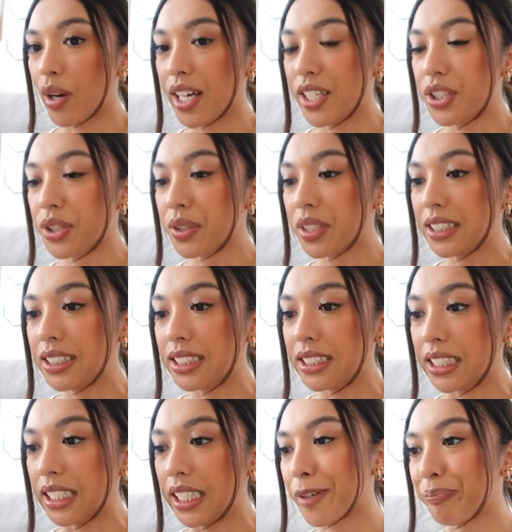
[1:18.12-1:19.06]
as you could
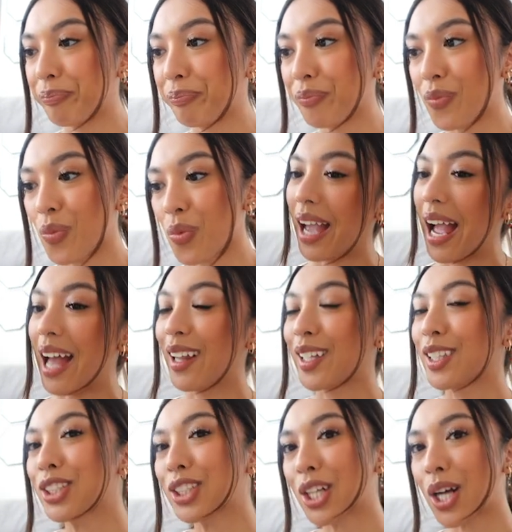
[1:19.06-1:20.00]
see, I
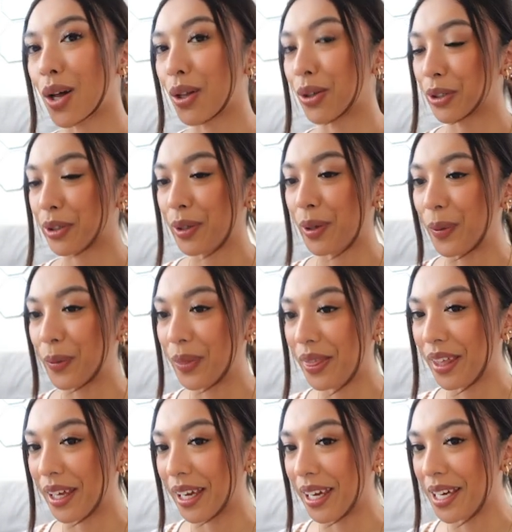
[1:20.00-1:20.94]
like to color code
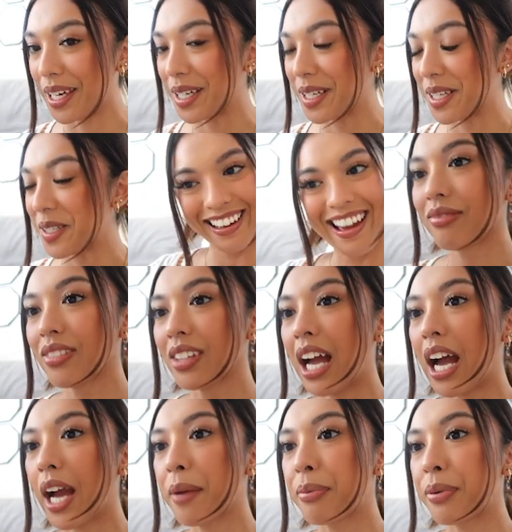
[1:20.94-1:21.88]
things.
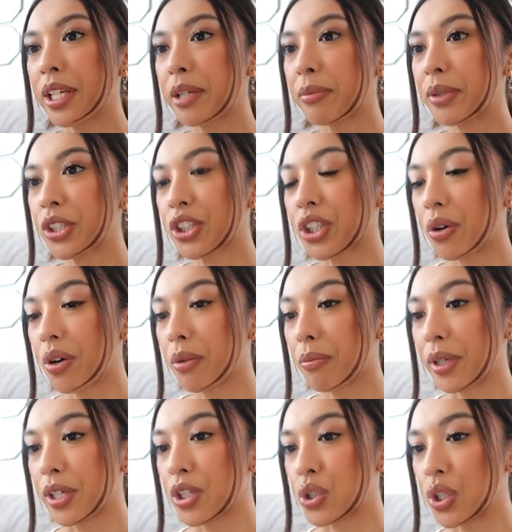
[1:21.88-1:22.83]
I pretty much go on
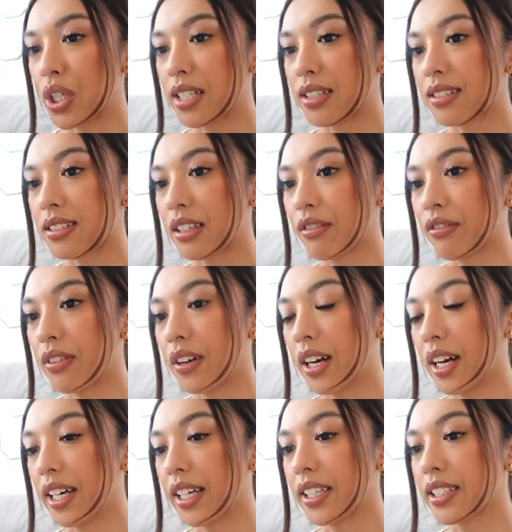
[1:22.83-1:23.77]
Pinterest and
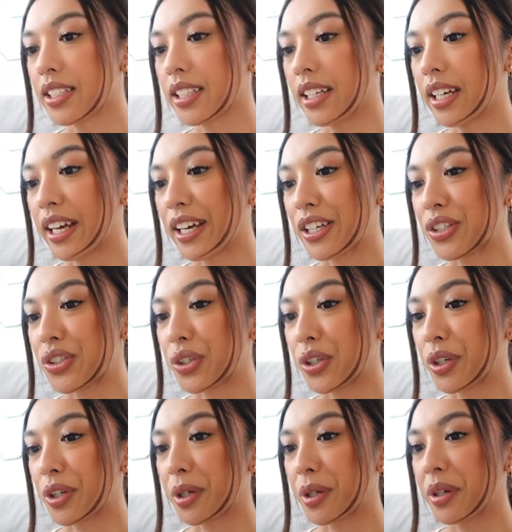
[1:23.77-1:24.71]
find
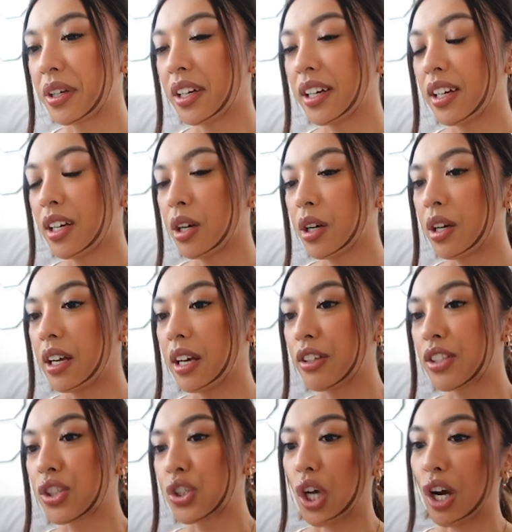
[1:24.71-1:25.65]
nicer,
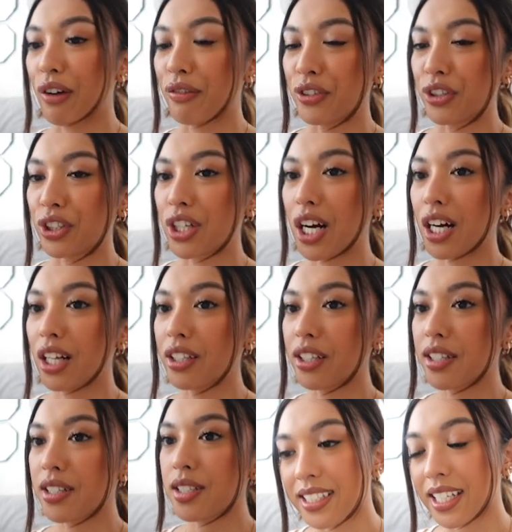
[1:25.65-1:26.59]
softer
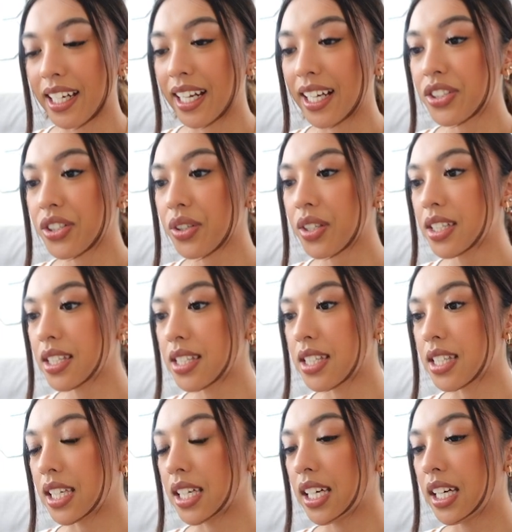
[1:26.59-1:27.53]
colors, and as you can
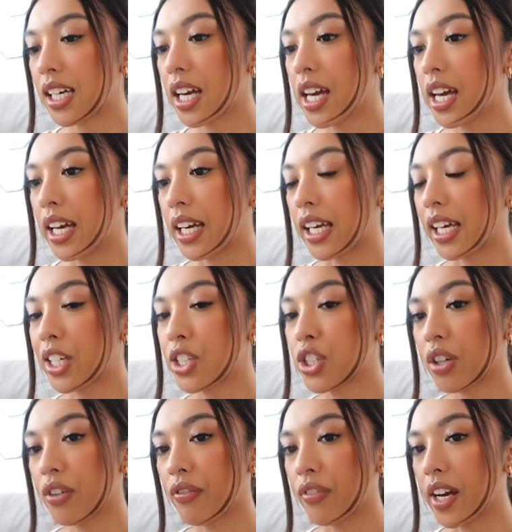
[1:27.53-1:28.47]
see,
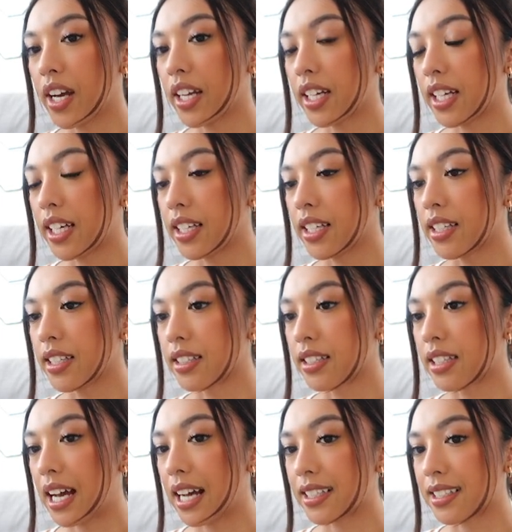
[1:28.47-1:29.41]
each event
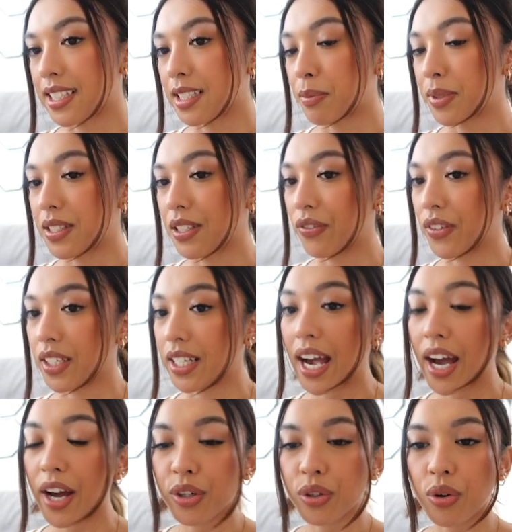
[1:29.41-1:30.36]
has a specific
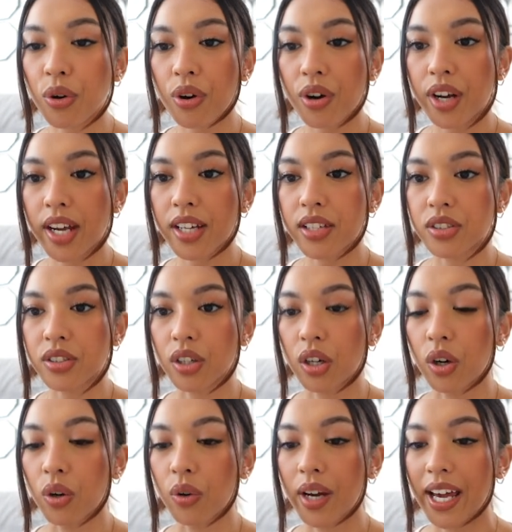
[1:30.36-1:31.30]
category,
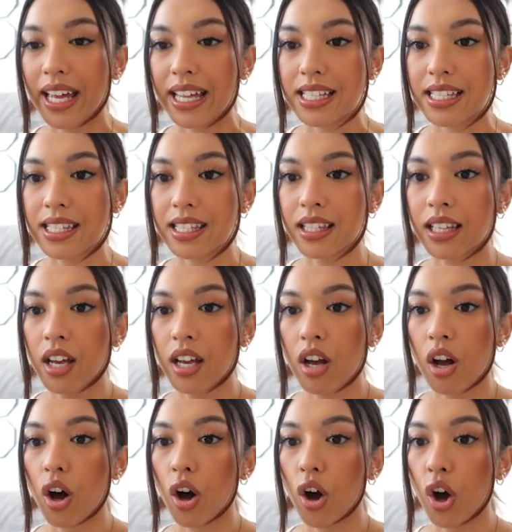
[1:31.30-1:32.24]
so hence
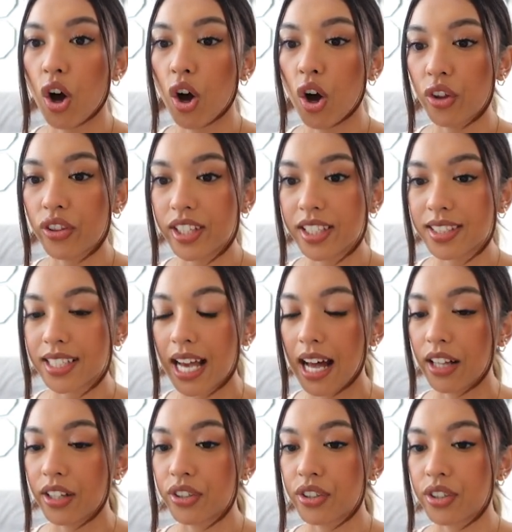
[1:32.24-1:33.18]
all these
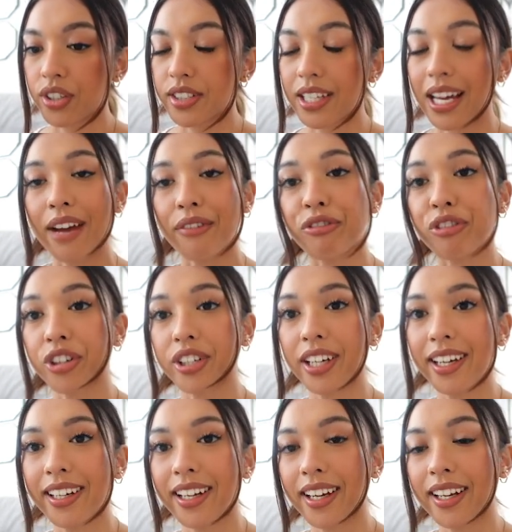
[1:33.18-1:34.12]
calendars that I've
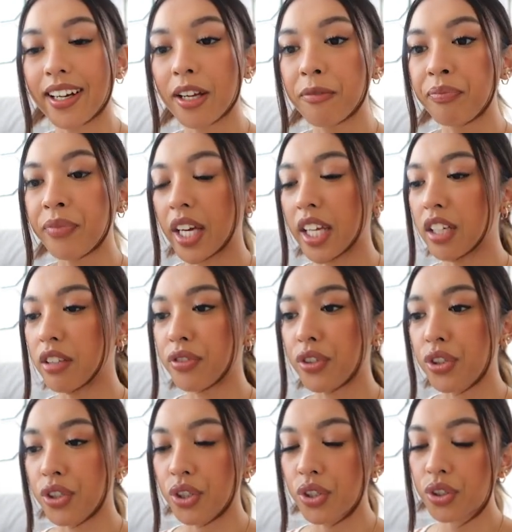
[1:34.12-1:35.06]
created. And if
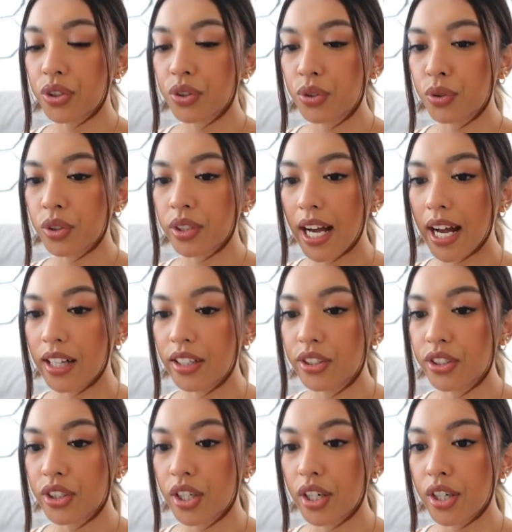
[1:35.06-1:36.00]
you're new to Google
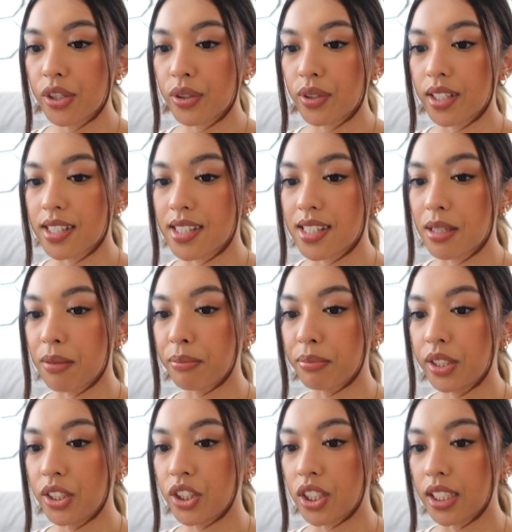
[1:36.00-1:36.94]
Calendar, you could
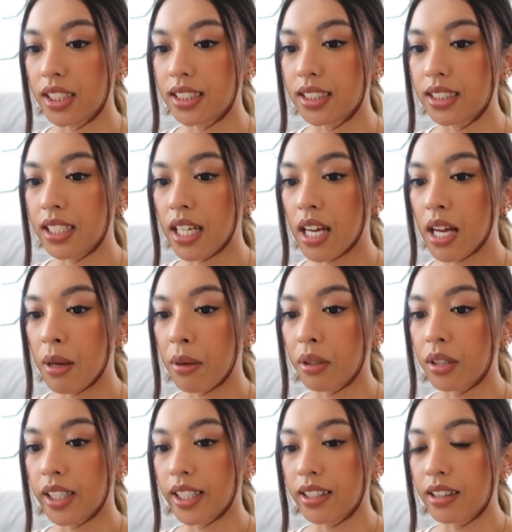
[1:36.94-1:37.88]
simply just
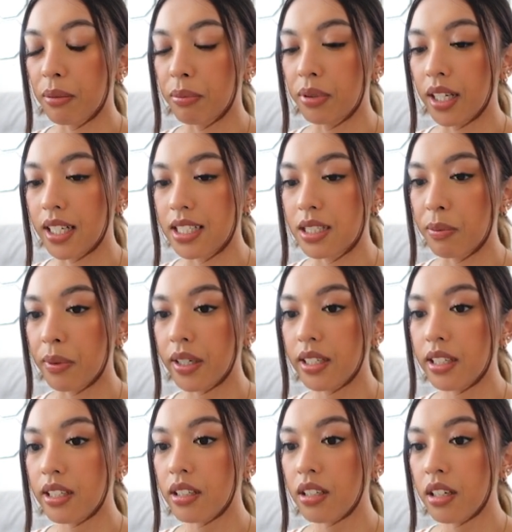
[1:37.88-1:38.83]
click the plus
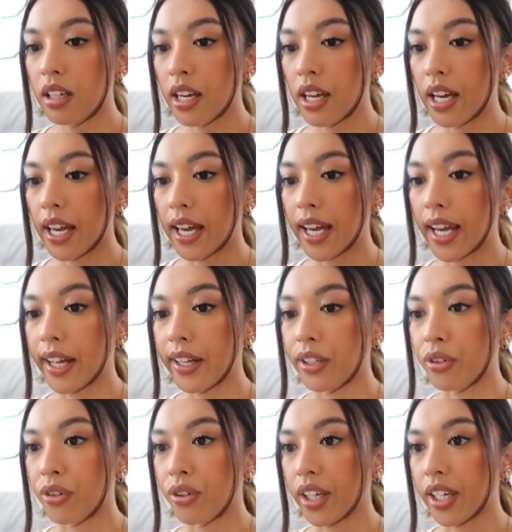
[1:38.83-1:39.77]
button
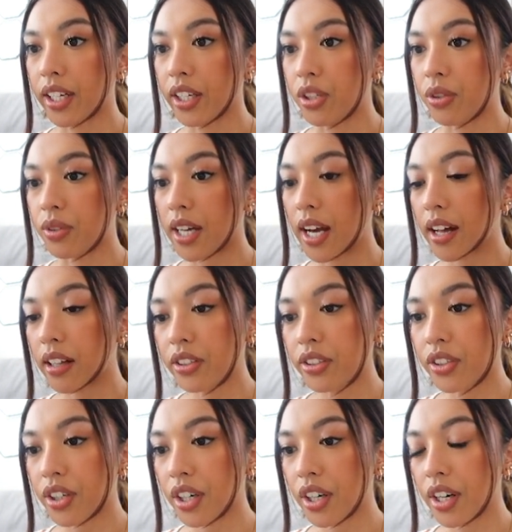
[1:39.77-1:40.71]
and create a new
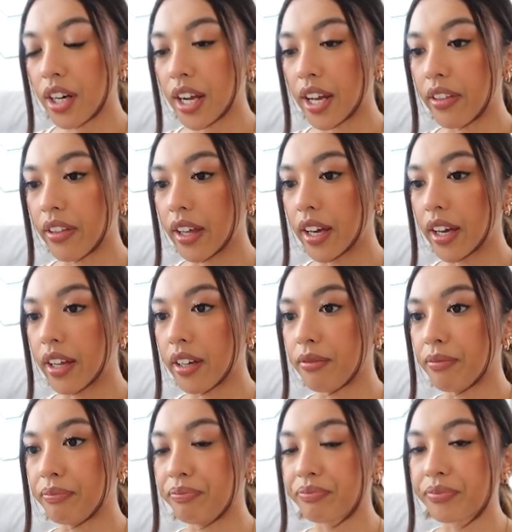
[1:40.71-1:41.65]
calendar, and
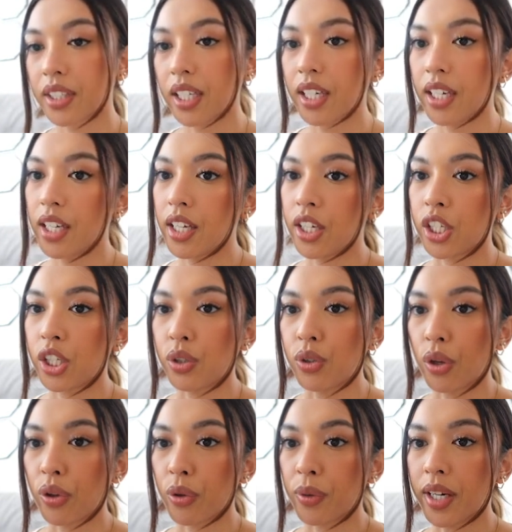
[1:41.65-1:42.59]
then you
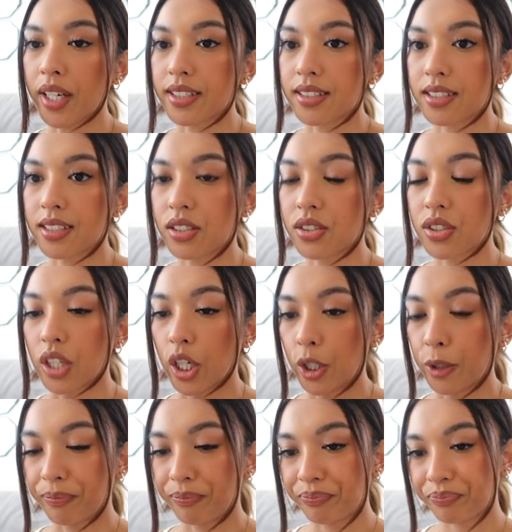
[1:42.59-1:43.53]
know the rest. So